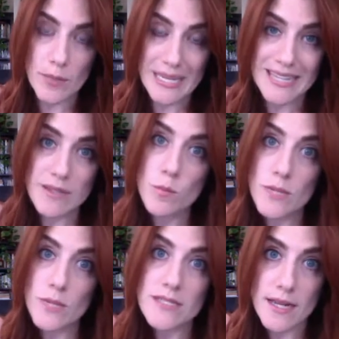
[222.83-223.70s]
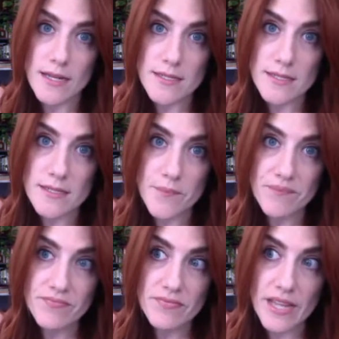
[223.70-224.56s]
in business
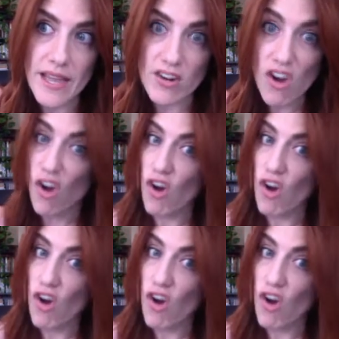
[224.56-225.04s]
at all